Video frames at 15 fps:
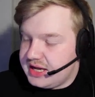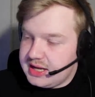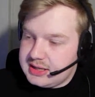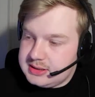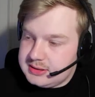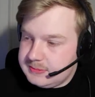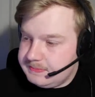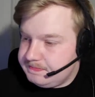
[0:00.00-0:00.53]
And
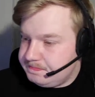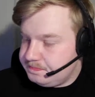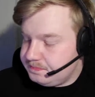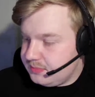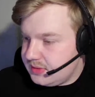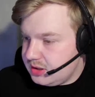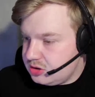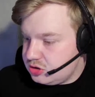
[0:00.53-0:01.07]

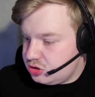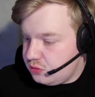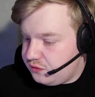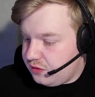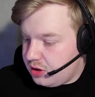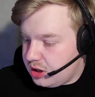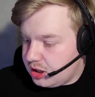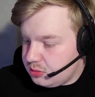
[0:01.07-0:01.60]
so
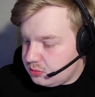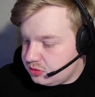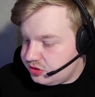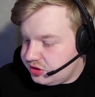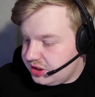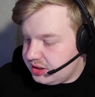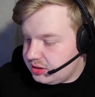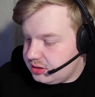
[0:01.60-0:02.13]
far, we're
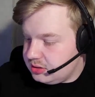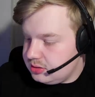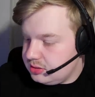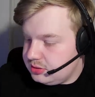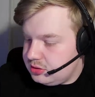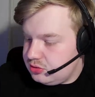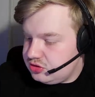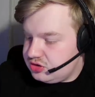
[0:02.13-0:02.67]
seeing
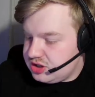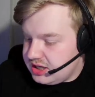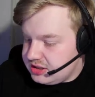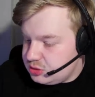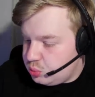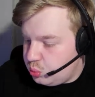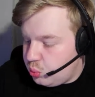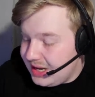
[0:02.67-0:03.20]
two
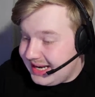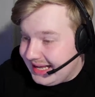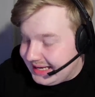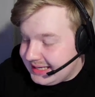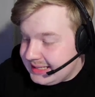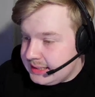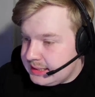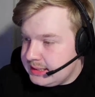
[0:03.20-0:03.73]
sides
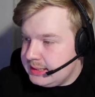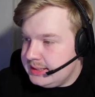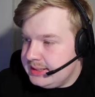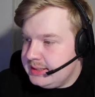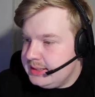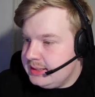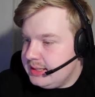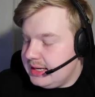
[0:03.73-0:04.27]
willing
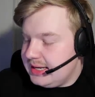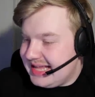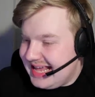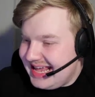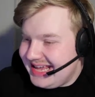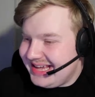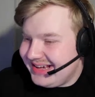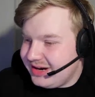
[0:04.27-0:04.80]
and
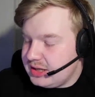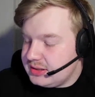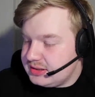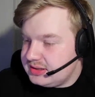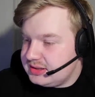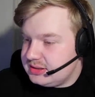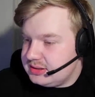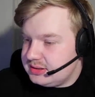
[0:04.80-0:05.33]
eager
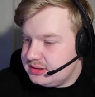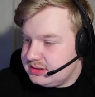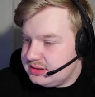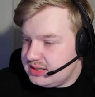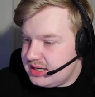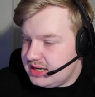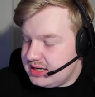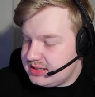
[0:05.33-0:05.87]
to
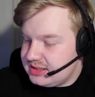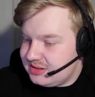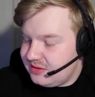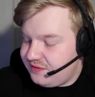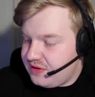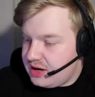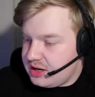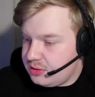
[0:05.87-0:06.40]
get into the
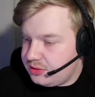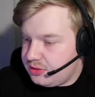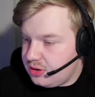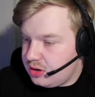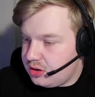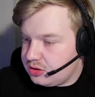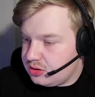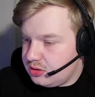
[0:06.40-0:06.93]
final
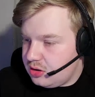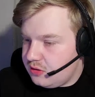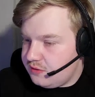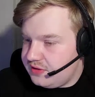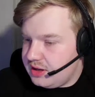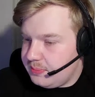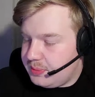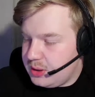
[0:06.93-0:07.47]
third of
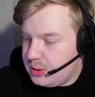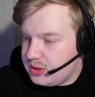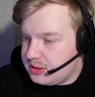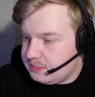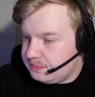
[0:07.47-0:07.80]
the opponent.